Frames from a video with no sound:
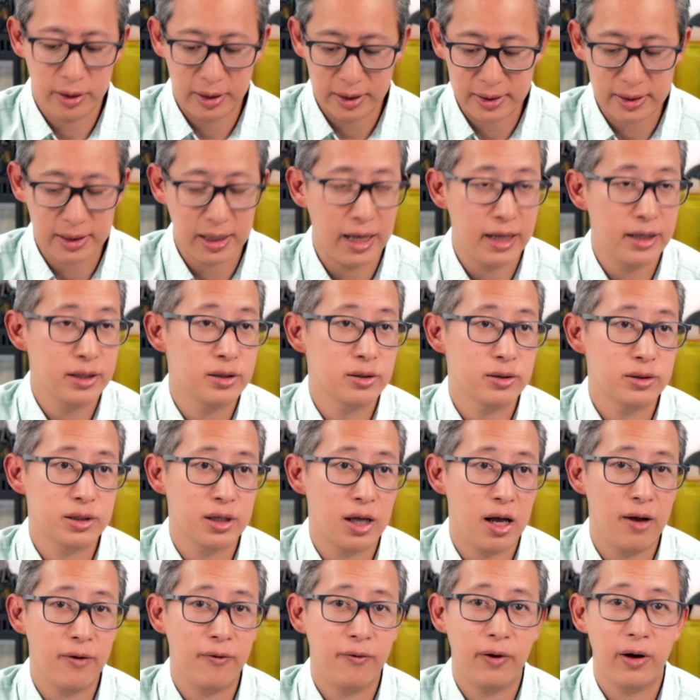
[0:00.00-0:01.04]
the slicer
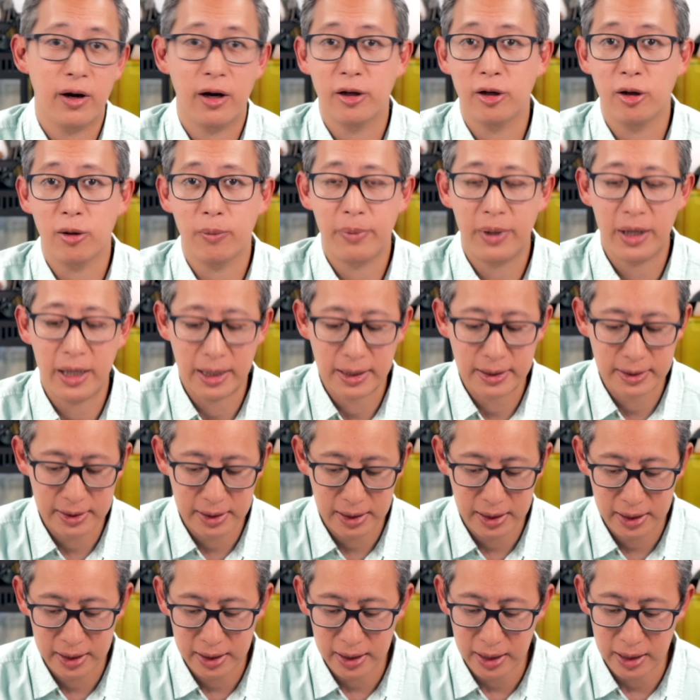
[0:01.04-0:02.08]
software on your
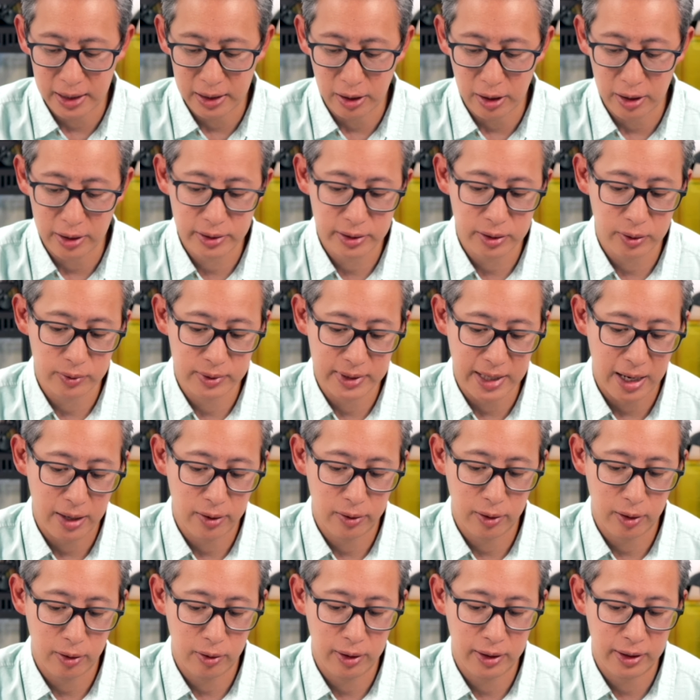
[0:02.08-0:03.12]
PC and also
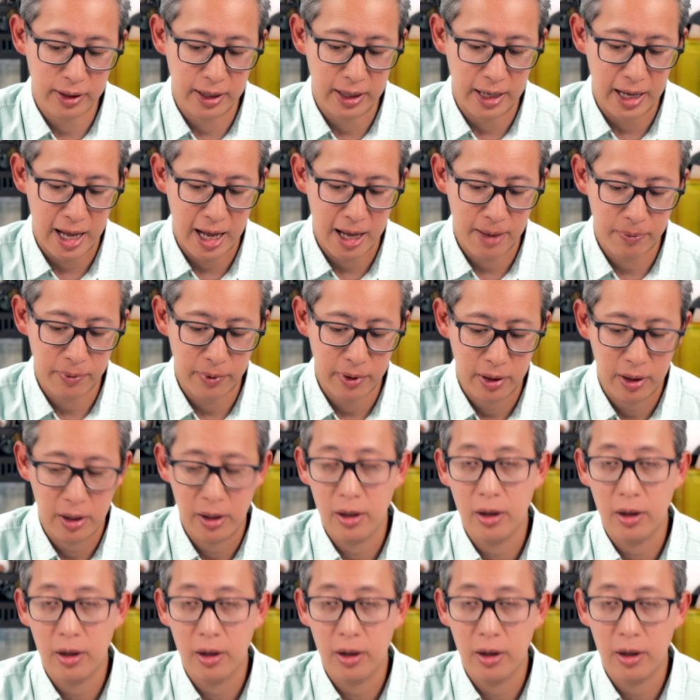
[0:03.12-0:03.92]
downloaded the app,